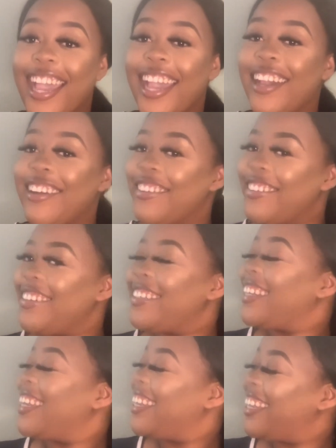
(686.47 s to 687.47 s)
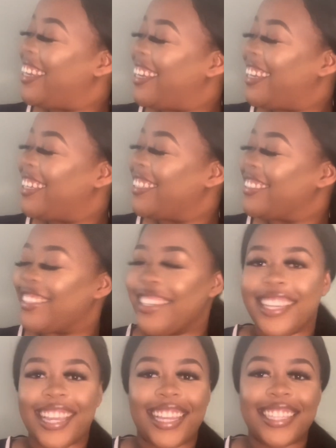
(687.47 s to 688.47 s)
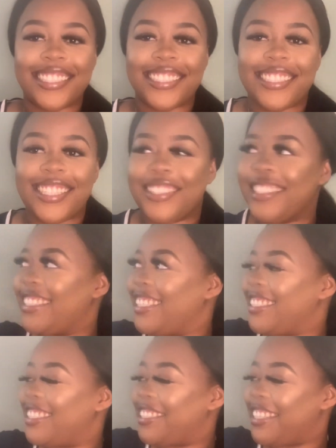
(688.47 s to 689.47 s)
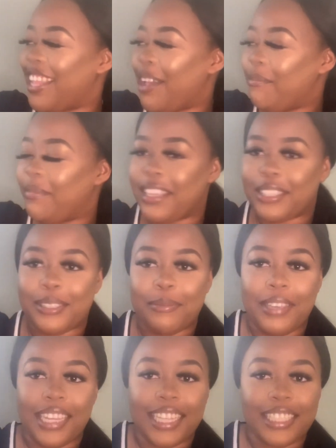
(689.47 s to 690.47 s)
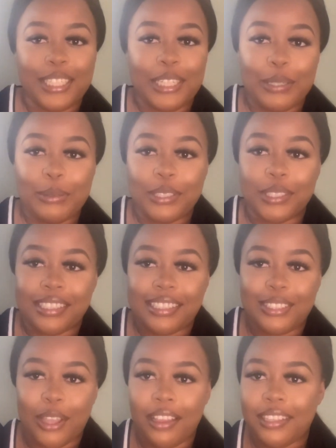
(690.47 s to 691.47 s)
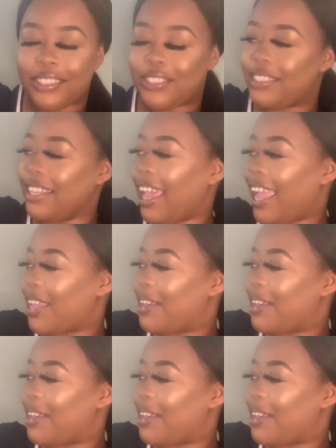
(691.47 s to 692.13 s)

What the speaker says: Okay, sorry guys, there's this lamp next to me and I didn't know it was touch, like,